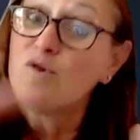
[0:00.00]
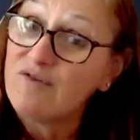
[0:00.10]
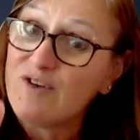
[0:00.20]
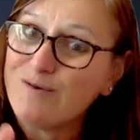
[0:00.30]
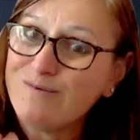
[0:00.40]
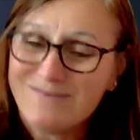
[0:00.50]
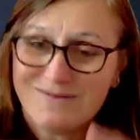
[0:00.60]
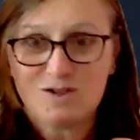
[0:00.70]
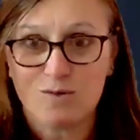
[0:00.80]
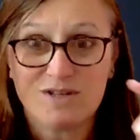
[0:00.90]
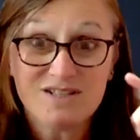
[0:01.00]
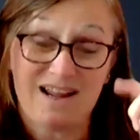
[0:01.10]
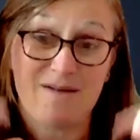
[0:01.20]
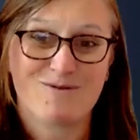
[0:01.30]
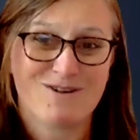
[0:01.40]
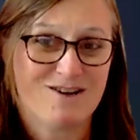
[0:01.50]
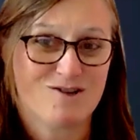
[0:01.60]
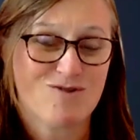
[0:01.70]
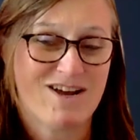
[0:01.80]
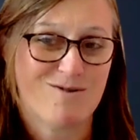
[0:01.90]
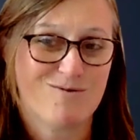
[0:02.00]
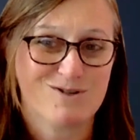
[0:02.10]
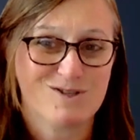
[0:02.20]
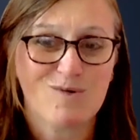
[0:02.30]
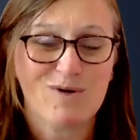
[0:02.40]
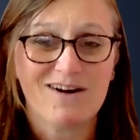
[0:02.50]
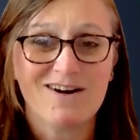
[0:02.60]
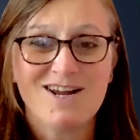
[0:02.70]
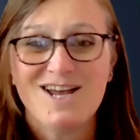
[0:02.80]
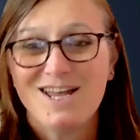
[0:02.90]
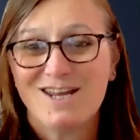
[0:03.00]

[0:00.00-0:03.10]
four of you. So this time we're not a triangle, we're a square.